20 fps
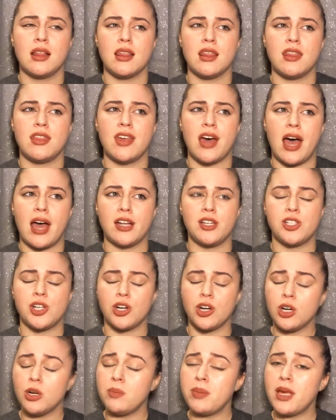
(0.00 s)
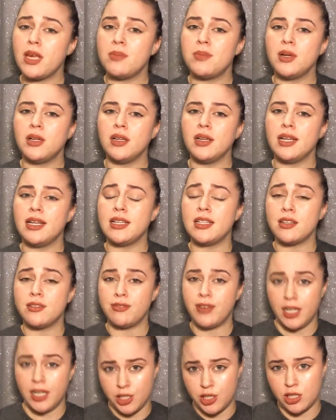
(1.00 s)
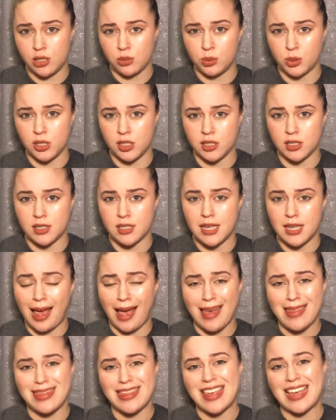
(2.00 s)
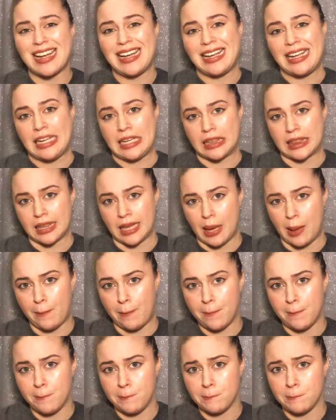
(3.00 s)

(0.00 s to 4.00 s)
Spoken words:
that turn people into vegetables and then eat them.